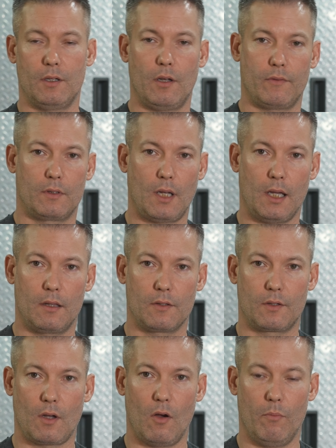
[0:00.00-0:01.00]
then you have to take the
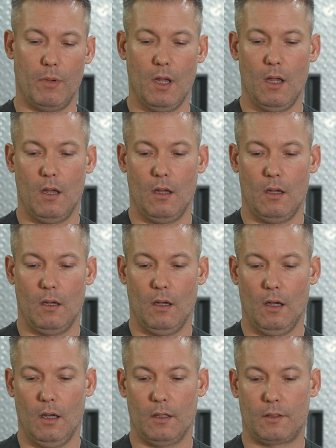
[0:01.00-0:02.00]
scope
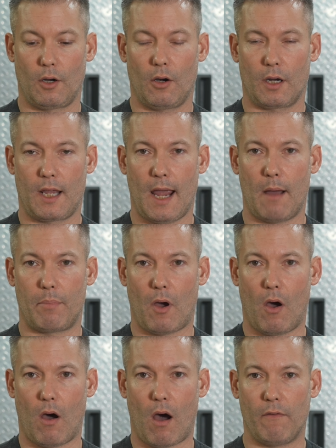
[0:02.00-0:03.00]
uh, turret cap
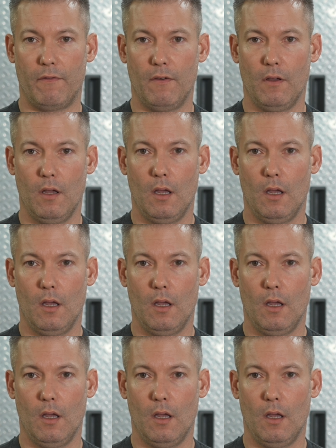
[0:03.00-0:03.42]
off,